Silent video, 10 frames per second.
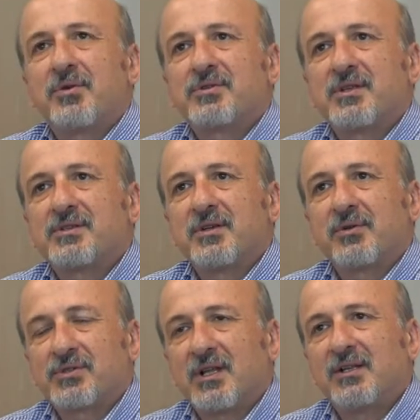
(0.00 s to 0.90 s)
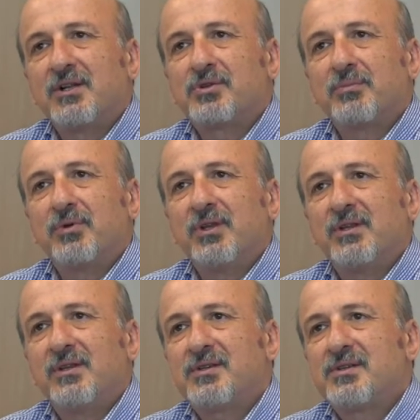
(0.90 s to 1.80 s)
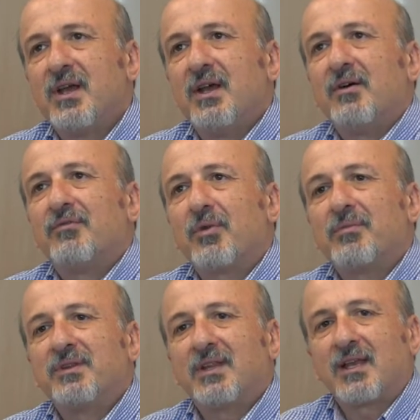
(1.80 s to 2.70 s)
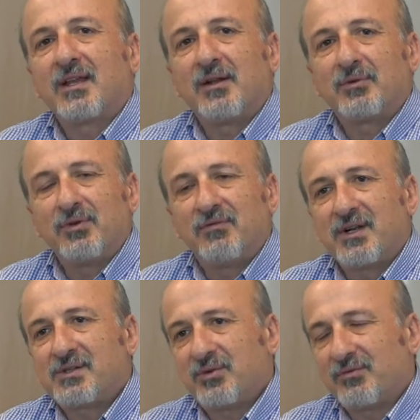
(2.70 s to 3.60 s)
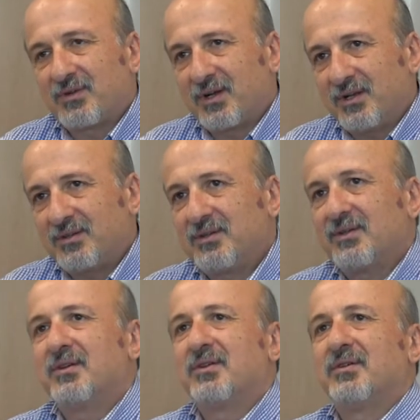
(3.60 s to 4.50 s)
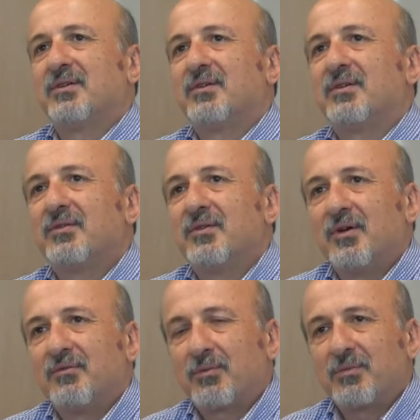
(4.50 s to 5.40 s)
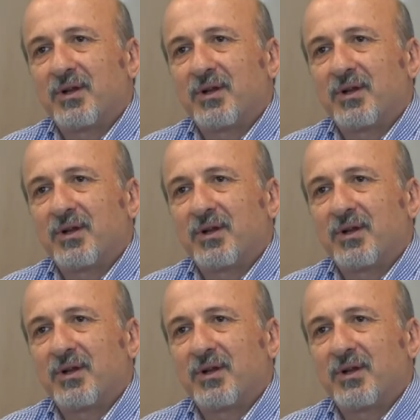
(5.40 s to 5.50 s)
Konstantinos Opunidis from the Technical University of Crete from